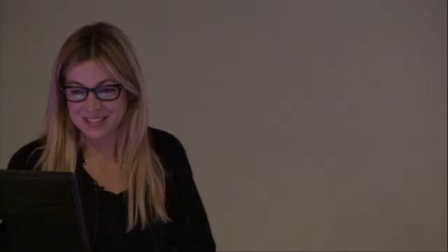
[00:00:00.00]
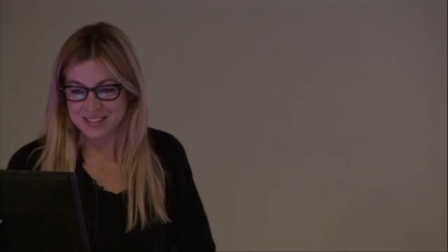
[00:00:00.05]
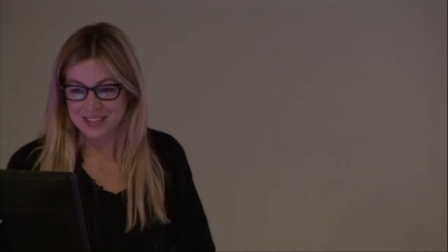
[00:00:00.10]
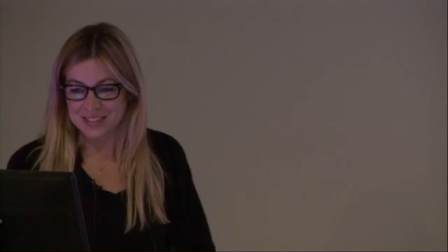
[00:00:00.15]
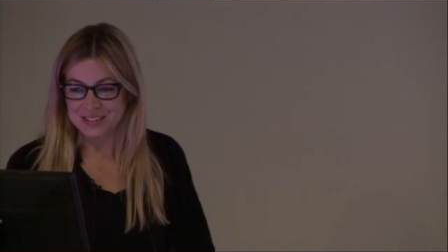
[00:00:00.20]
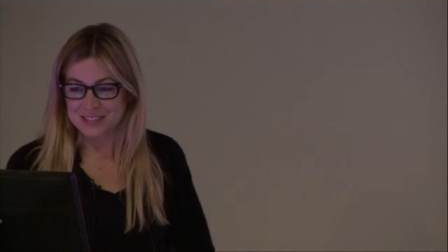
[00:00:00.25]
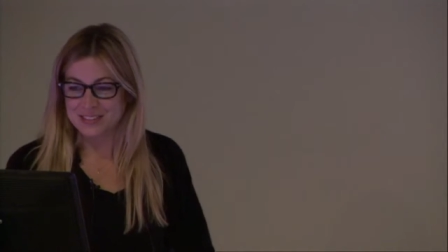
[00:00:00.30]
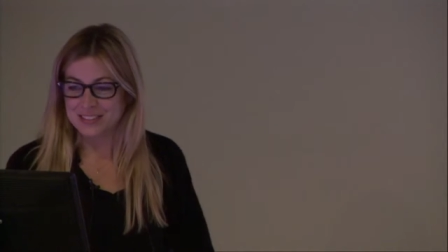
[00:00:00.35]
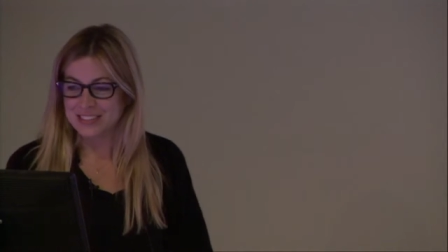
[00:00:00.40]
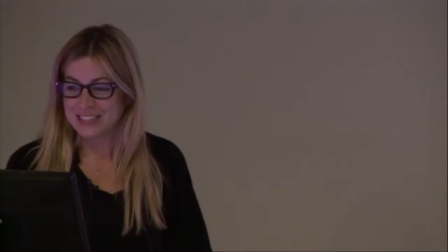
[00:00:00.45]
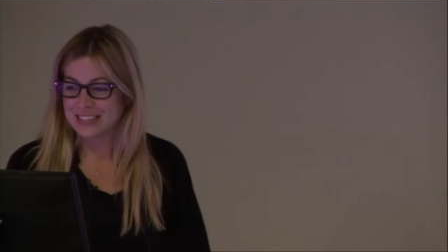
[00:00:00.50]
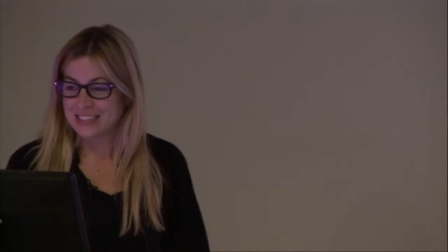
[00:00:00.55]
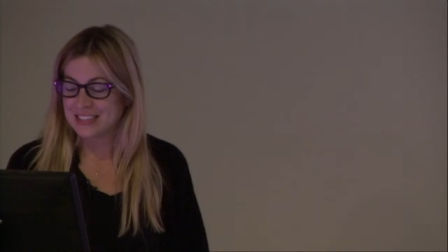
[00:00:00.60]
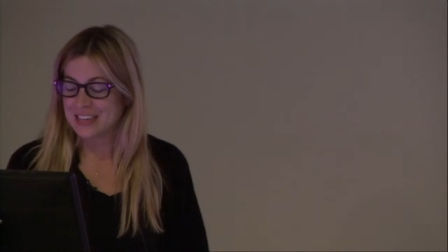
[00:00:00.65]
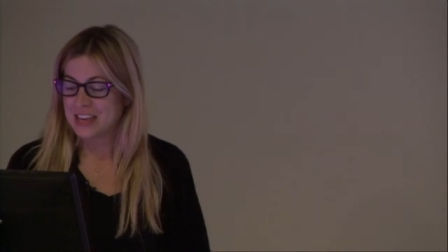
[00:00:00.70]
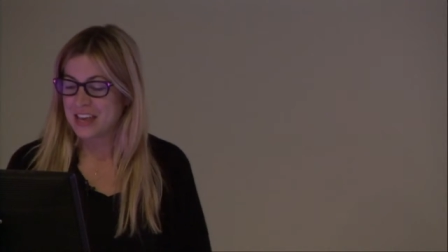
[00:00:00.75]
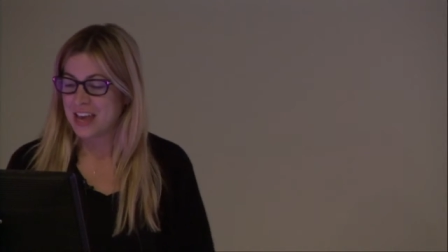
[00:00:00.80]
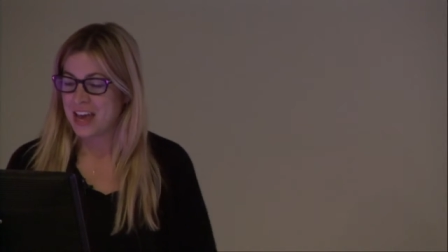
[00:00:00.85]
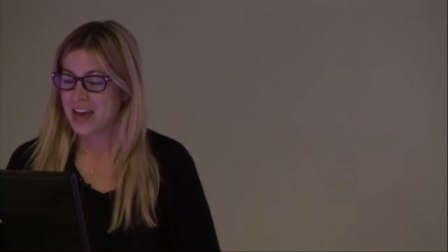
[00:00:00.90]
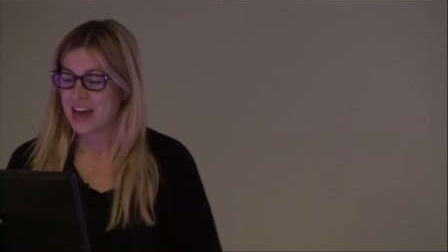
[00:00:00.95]
So
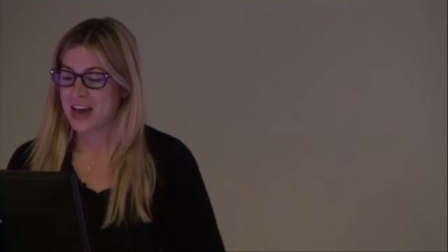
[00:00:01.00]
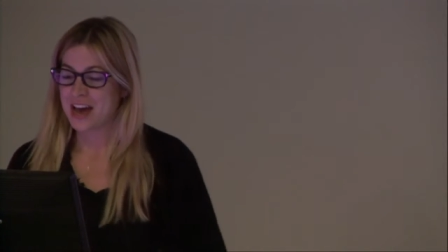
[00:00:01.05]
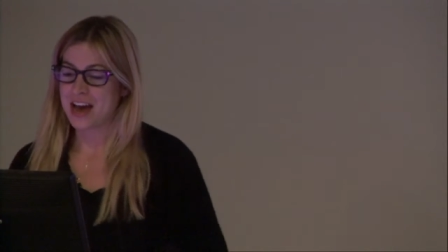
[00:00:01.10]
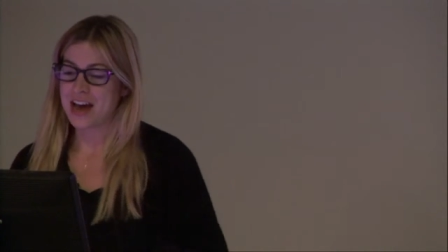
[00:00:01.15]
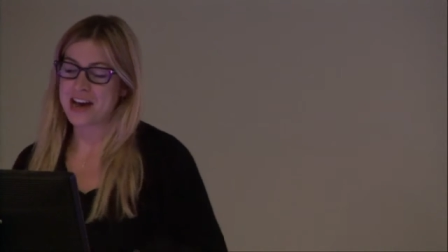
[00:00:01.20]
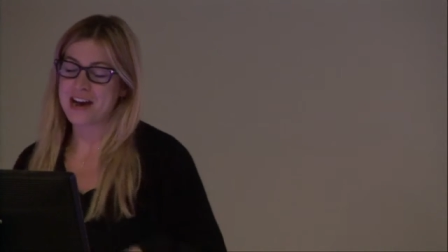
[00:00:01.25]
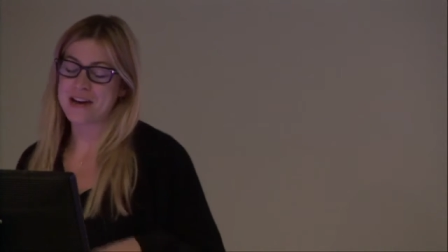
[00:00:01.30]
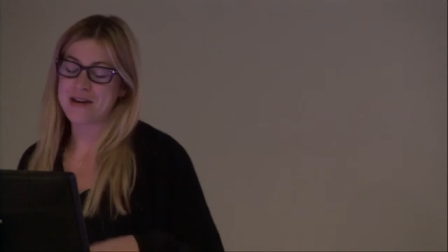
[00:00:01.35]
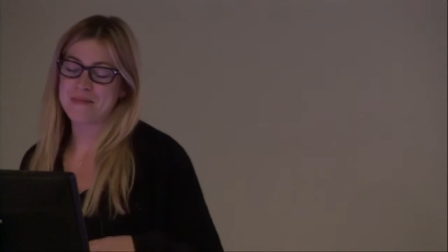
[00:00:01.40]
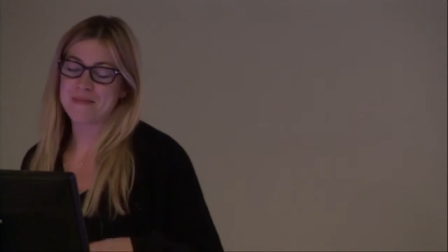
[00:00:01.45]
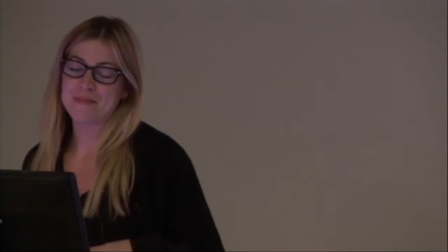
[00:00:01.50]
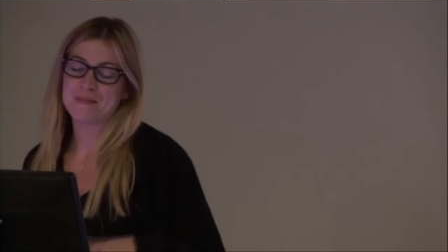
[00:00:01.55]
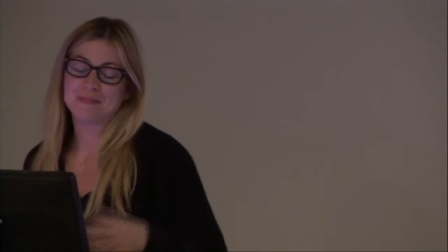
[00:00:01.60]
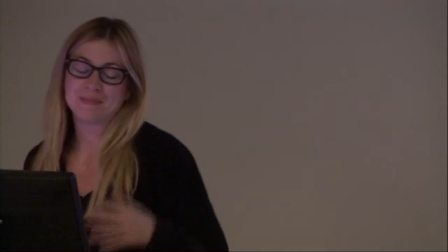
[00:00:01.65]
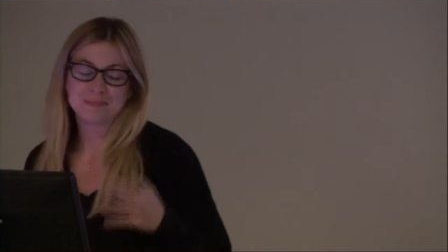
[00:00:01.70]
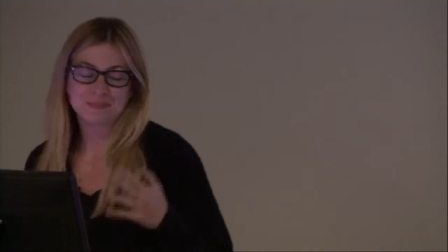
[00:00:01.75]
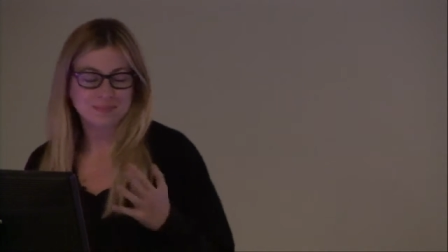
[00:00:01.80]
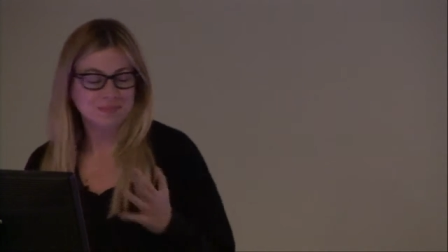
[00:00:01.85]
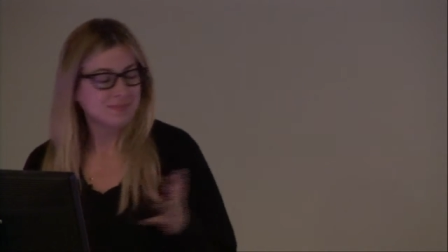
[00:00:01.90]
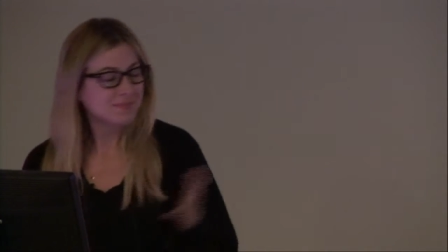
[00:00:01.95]
um,
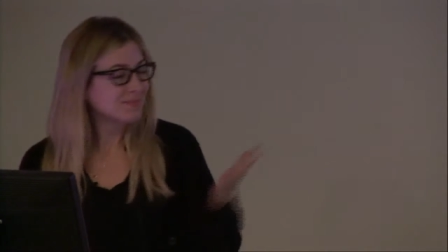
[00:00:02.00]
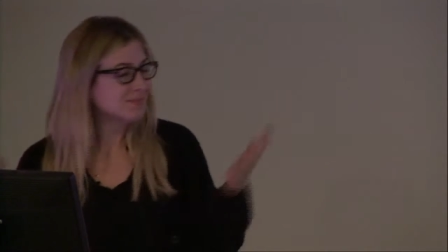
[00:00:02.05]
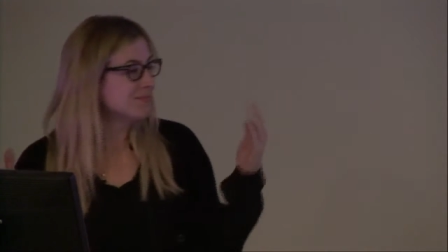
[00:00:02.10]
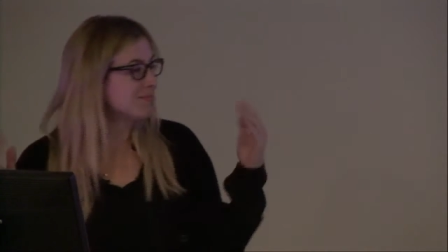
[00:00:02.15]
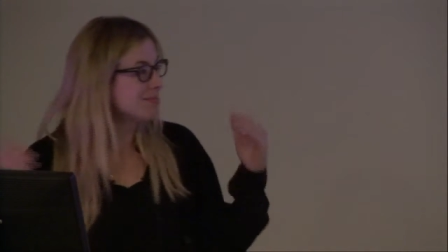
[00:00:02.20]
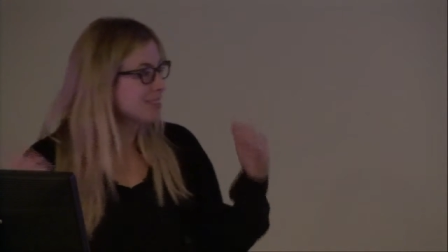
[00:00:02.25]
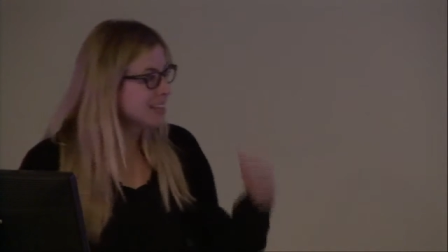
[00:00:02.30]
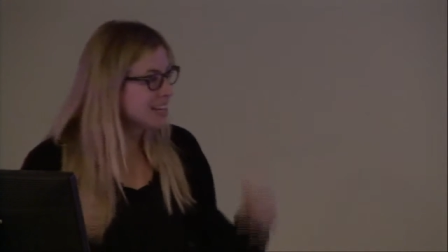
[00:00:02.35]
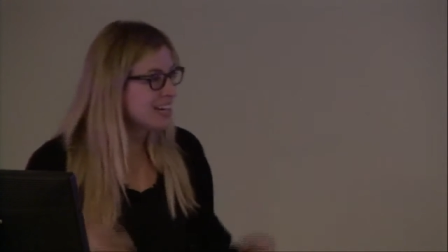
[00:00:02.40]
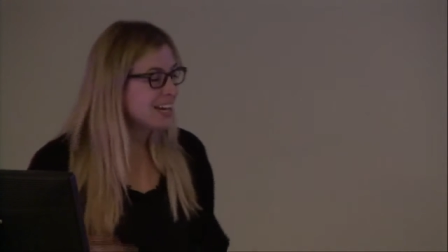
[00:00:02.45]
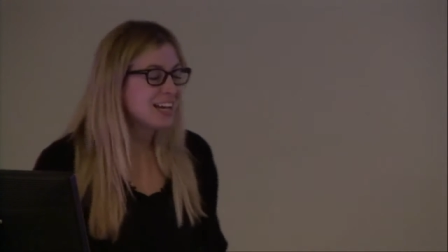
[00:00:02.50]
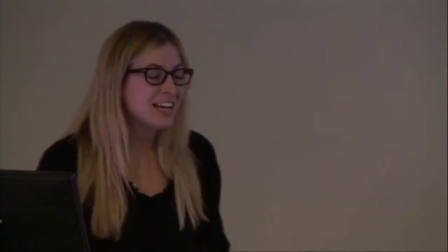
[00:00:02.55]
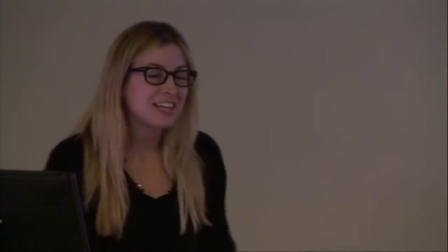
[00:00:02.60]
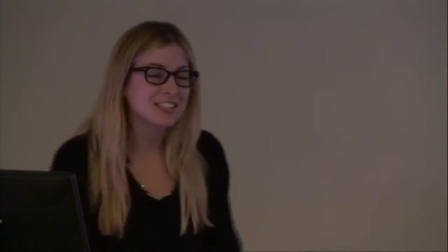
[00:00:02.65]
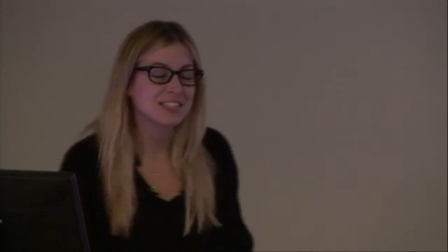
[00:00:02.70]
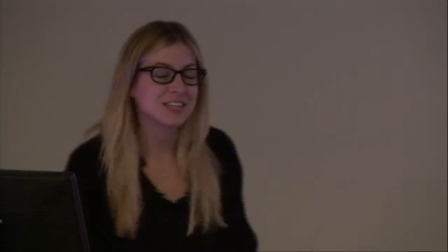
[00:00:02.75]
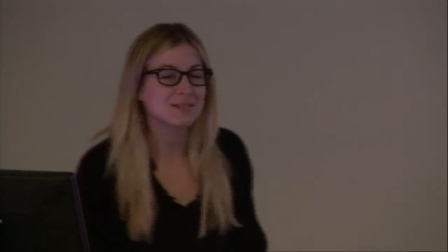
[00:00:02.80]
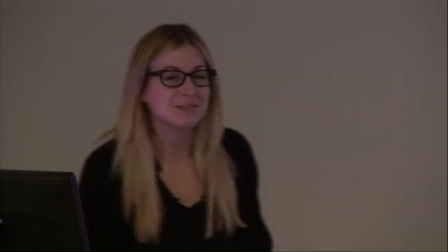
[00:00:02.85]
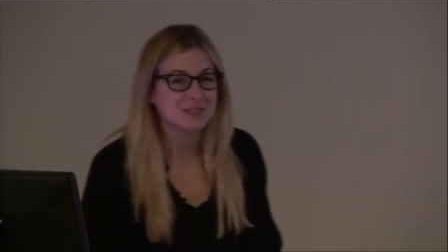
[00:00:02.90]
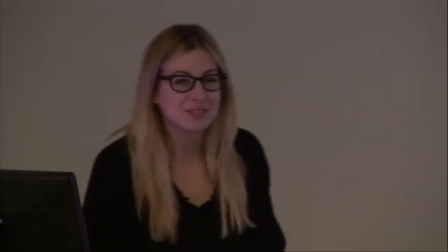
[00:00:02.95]
in any
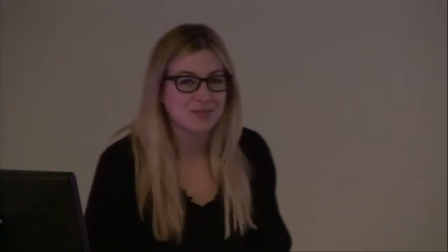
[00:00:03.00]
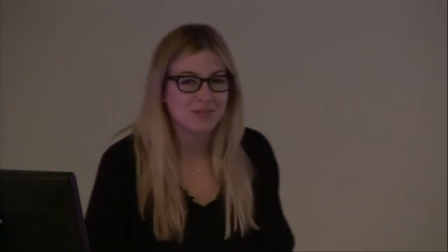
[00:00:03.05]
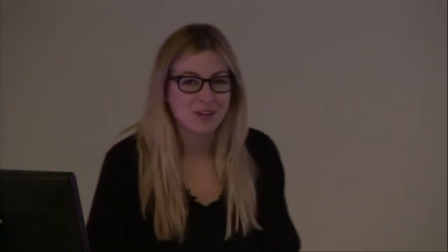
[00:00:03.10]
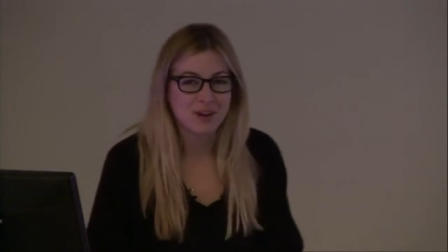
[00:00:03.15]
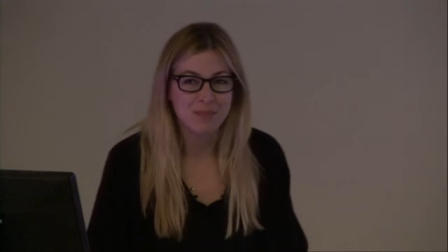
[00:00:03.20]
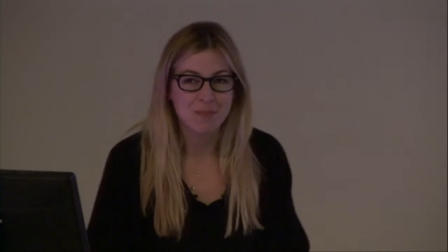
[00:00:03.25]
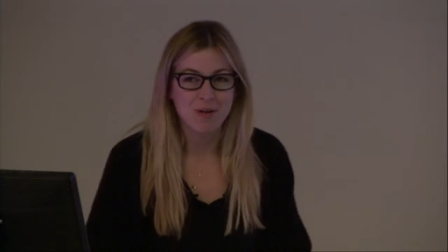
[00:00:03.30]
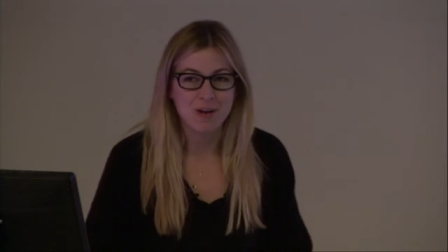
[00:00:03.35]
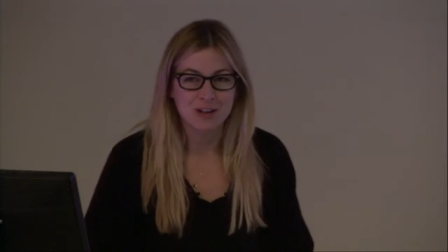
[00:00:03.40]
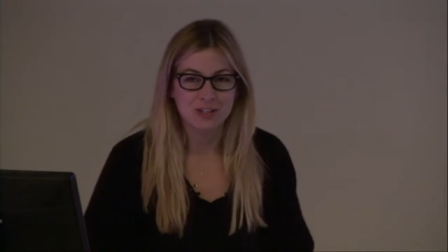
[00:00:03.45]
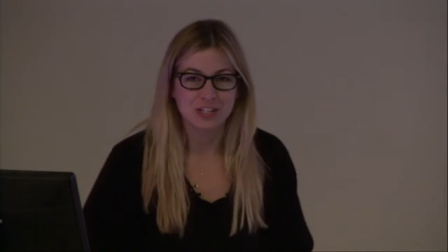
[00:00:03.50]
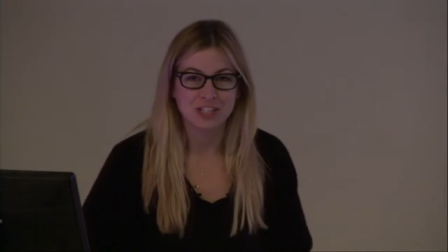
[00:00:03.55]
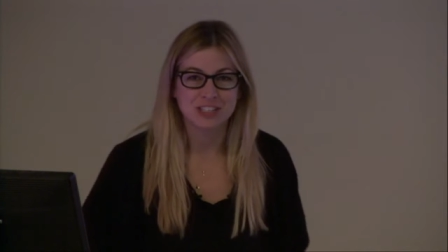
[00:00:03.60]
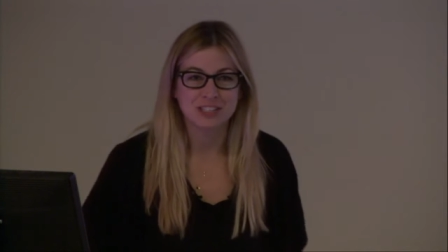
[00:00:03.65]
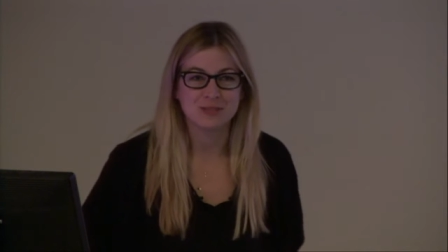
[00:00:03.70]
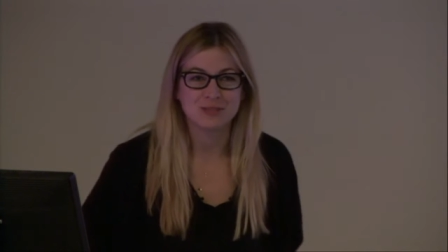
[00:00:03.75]
case, that was a fun project.